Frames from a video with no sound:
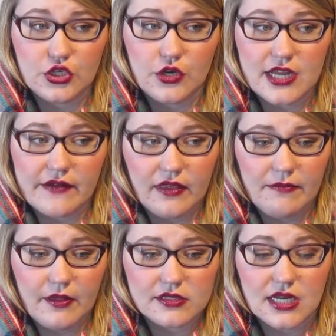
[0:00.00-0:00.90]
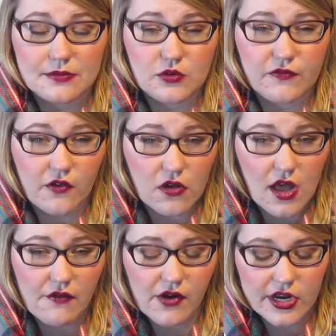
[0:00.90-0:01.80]
You can definitely build it up to a full
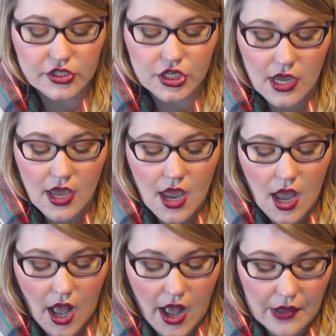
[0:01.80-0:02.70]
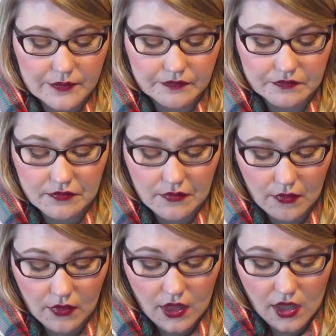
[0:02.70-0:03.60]
coverage. And
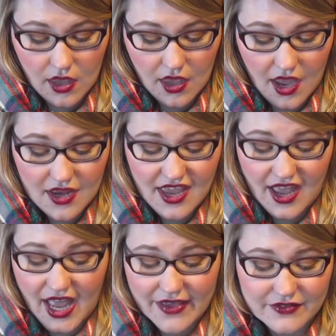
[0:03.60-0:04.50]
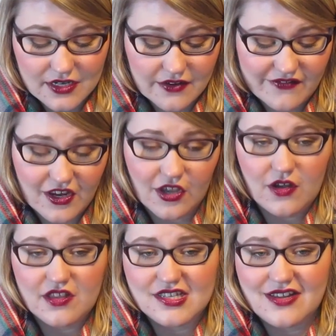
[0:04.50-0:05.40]
yeah, I've done a video
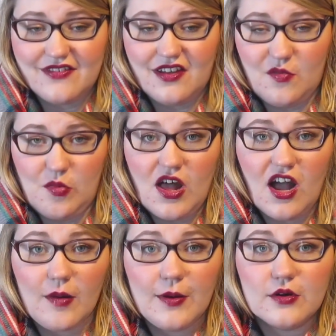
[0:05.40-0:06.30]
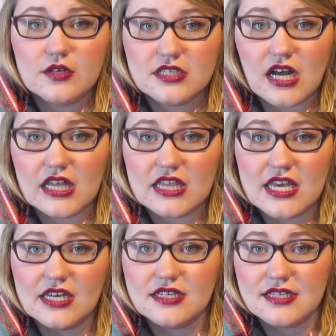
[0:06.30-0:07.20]
on this. I've done a blog post on
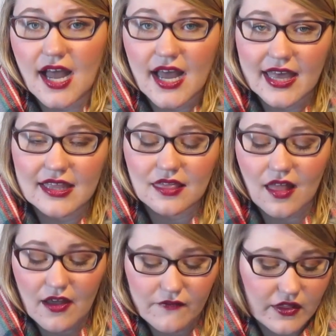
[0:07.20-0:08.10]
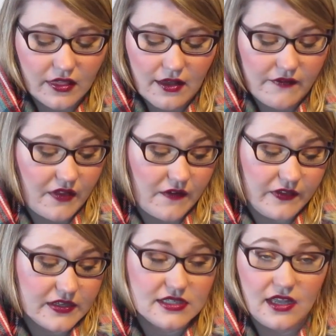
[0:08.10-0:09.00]
this. I love
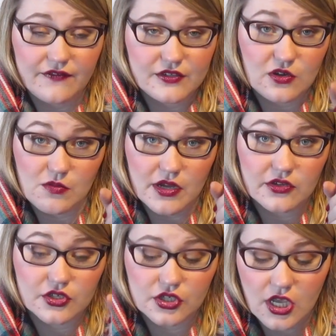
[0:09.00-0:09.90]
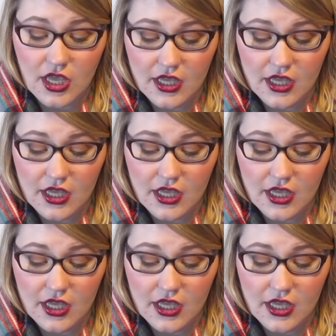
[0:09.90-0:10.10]
this stuff so much.